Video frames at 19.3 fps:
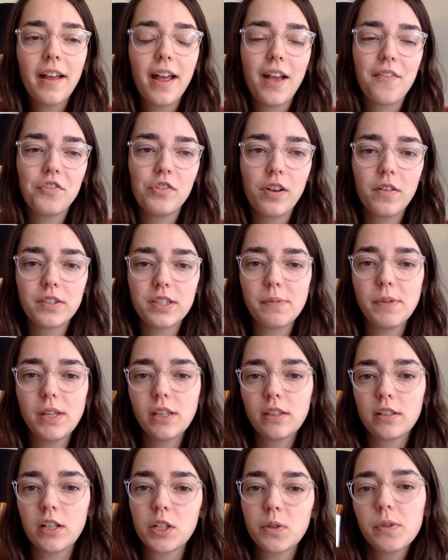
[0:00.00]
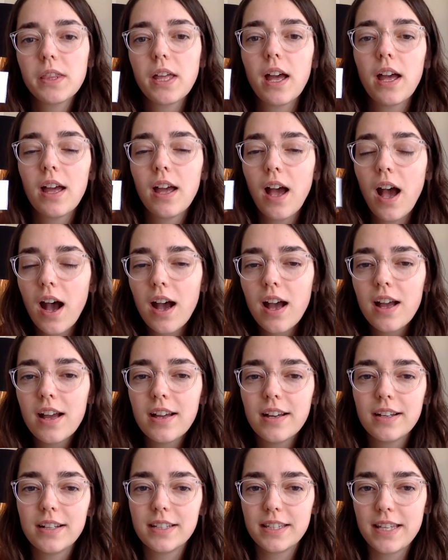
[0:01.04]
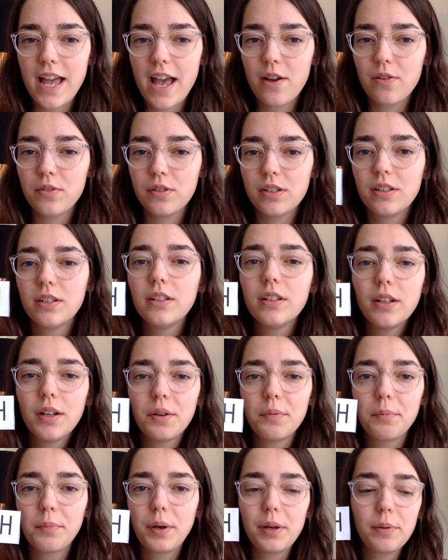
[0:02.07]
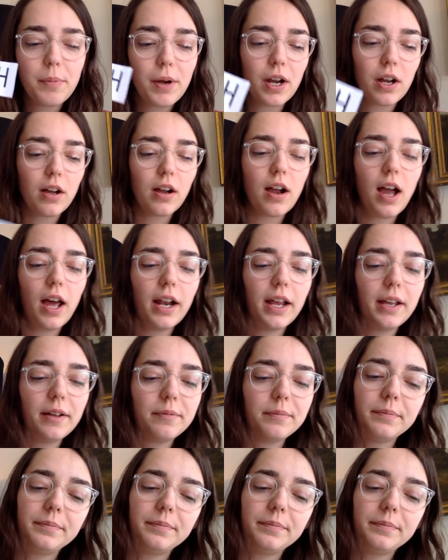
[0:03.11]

If you have something that starts with the sound, put a marker on it.